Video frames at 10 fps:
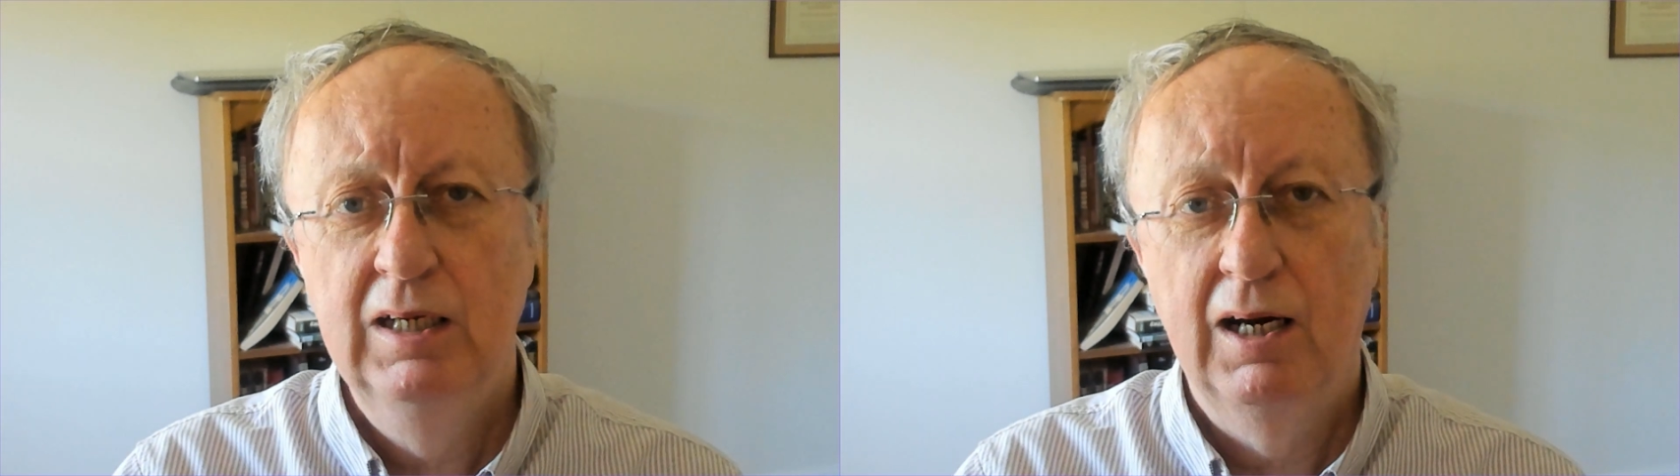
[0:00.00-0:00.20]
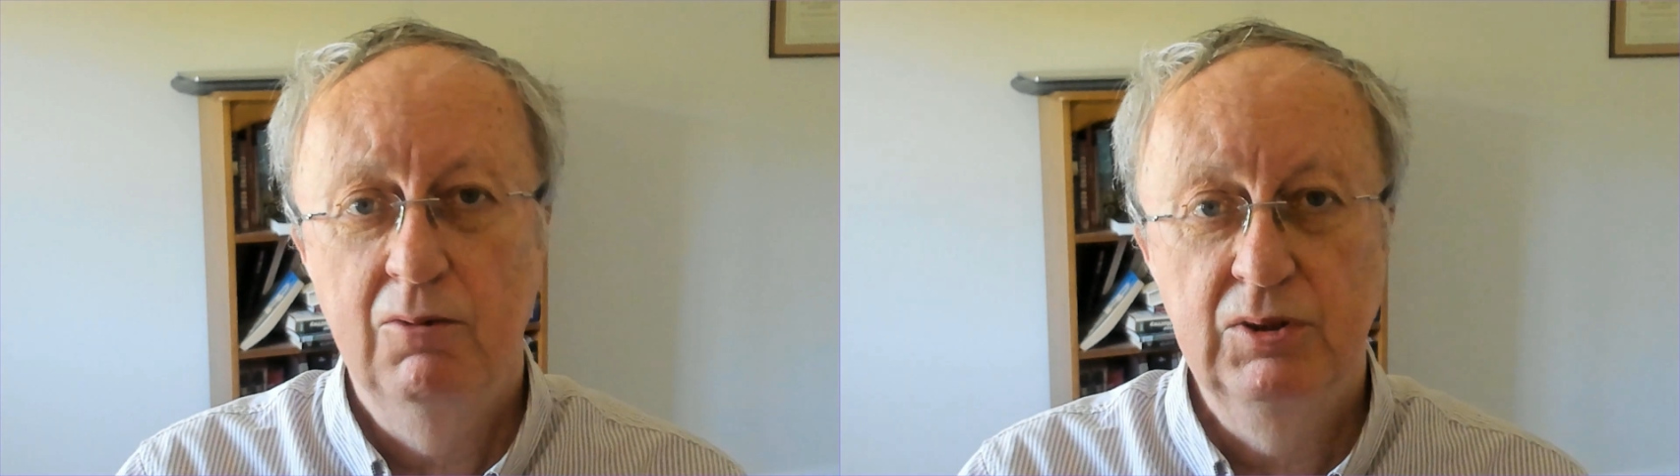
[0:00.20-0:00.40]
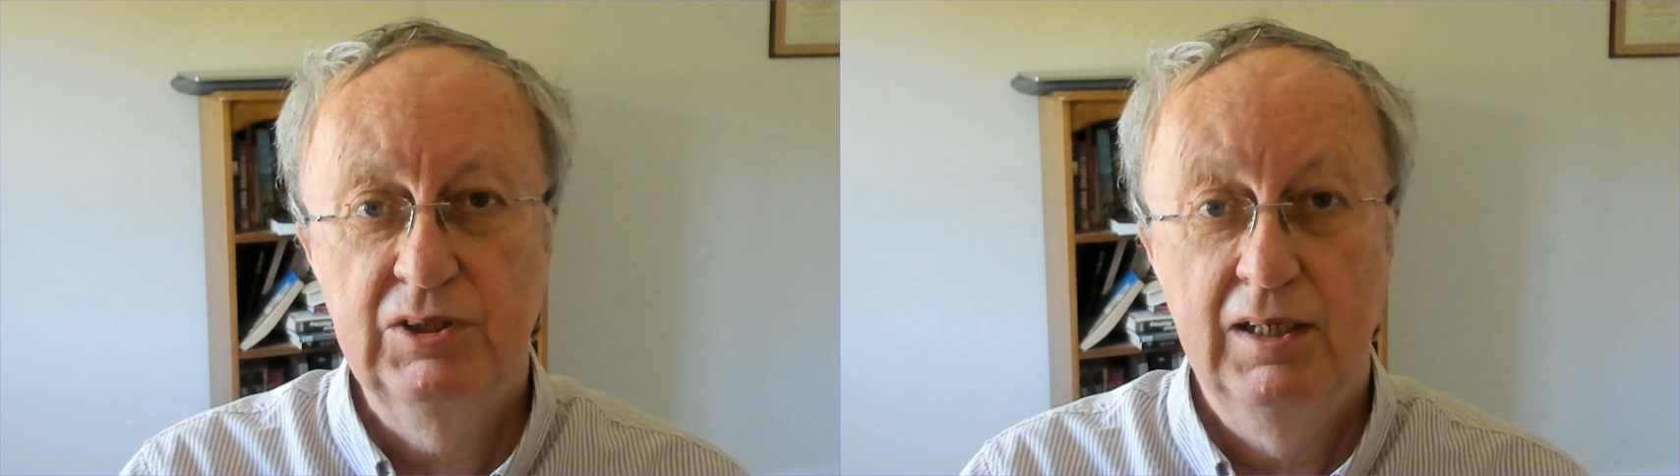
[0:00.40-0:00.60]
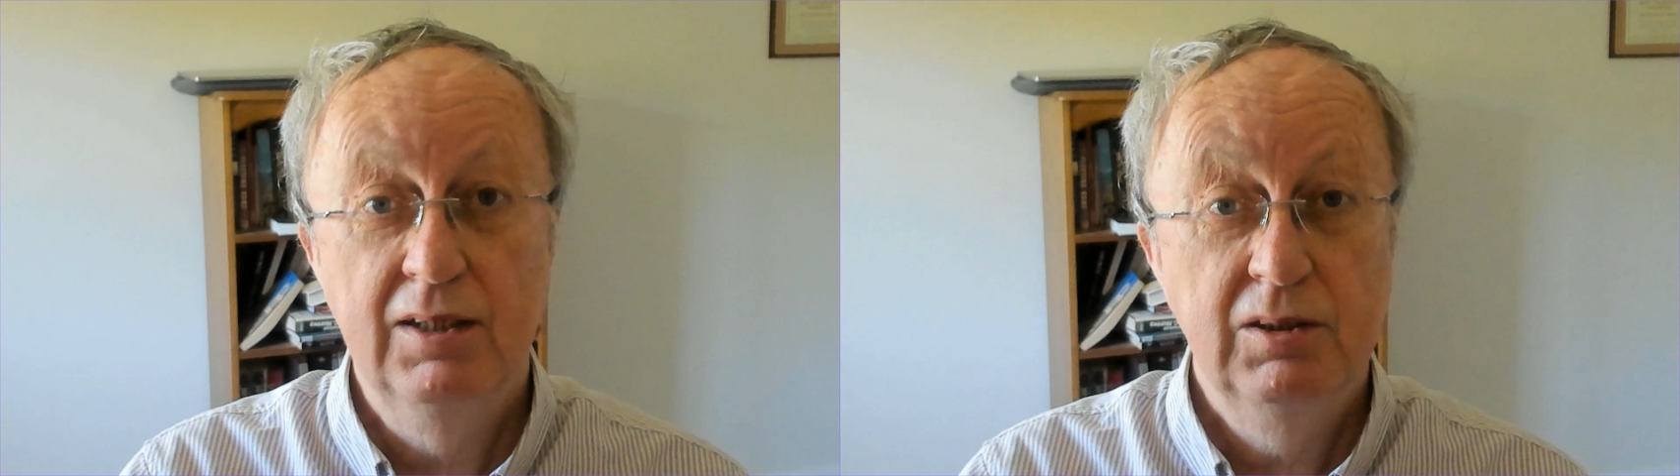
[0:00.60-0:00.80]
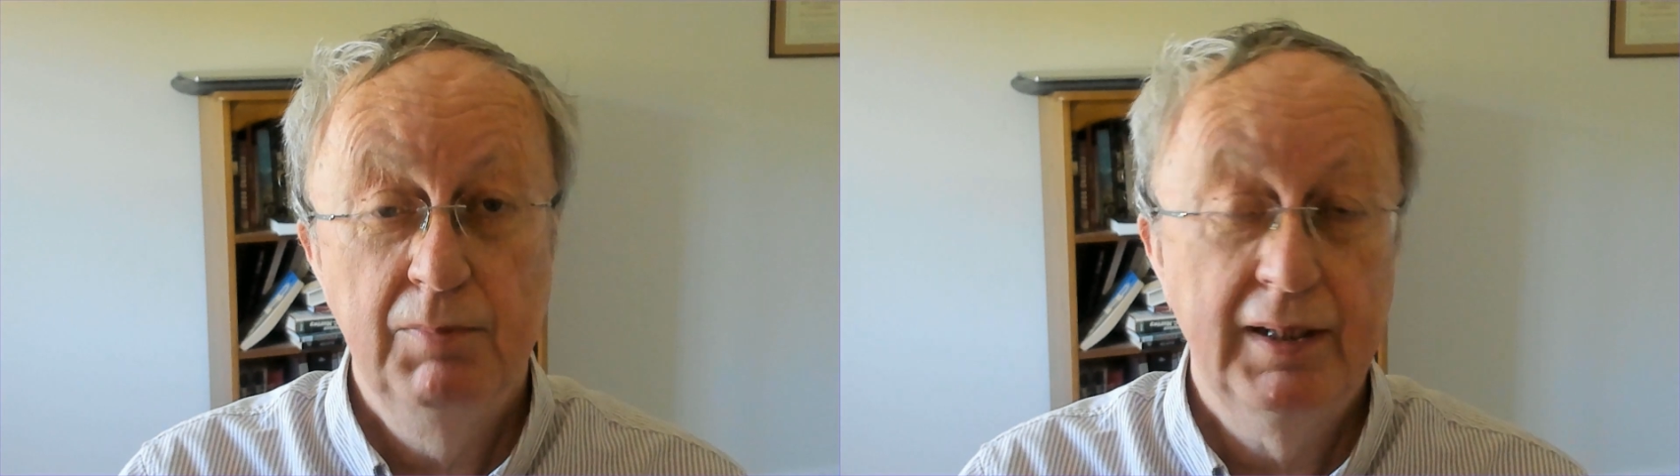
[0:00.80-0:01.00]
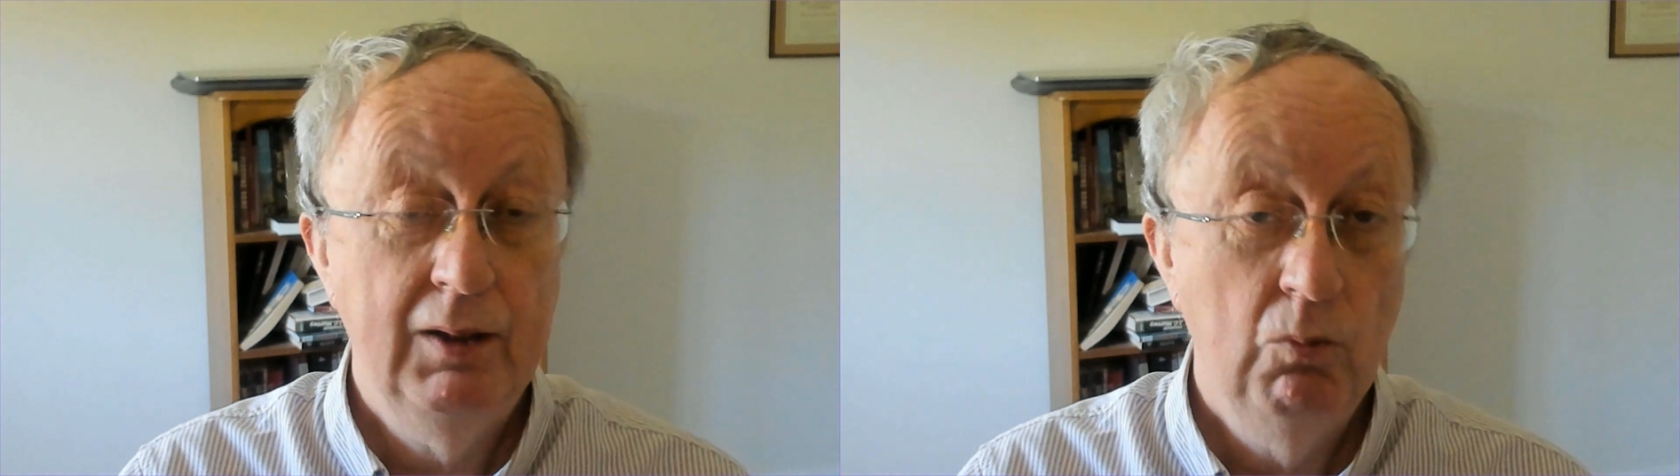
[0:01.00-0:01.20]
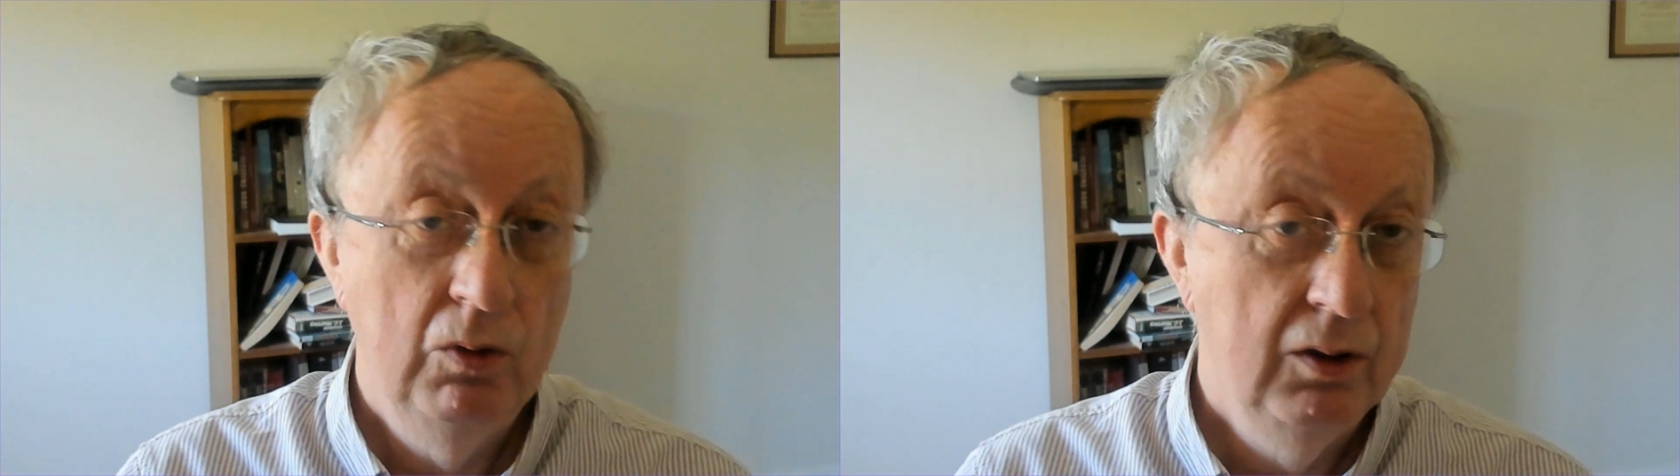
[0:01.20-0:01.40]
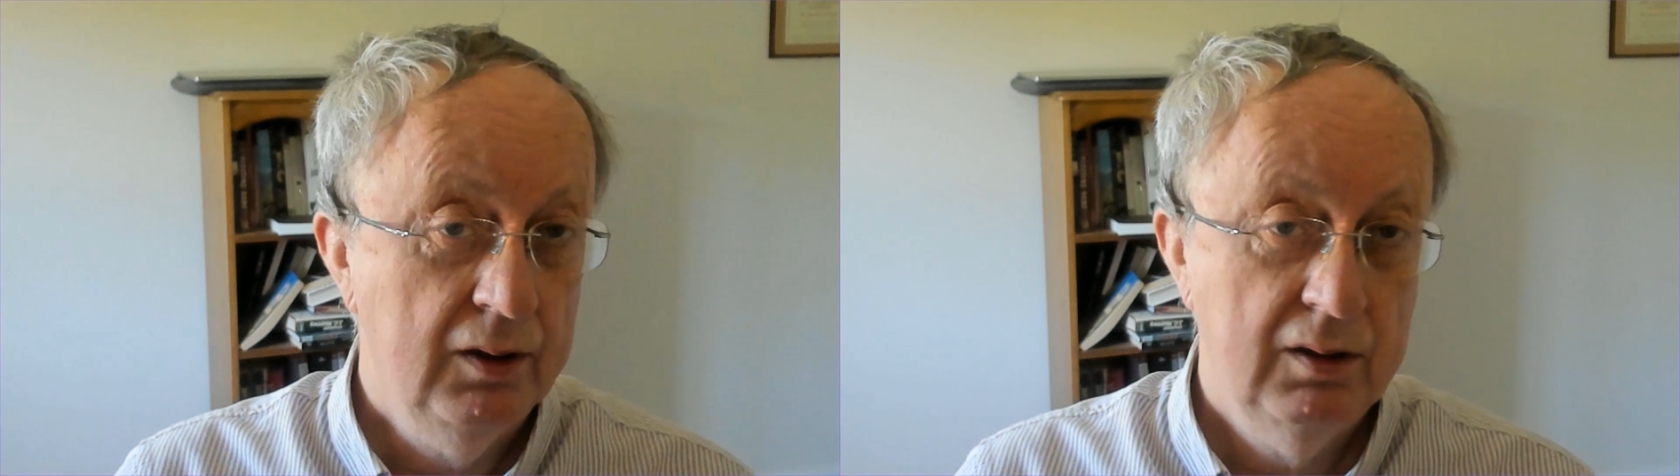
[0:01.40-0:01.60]
I was there to make it
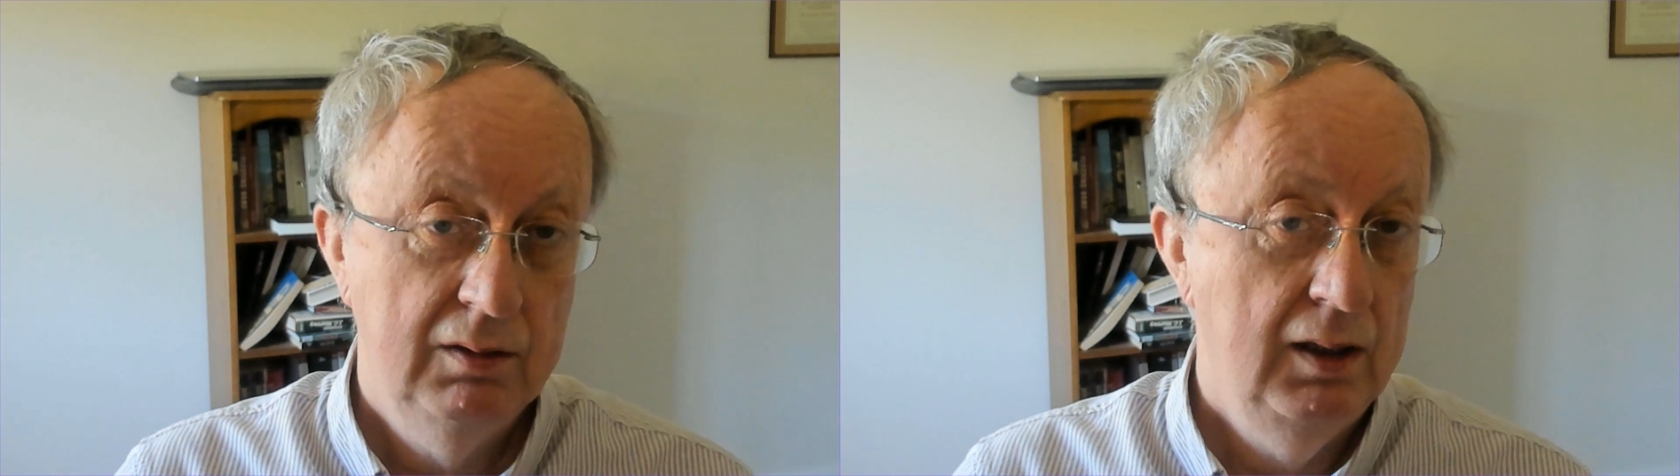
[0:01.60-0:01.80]
work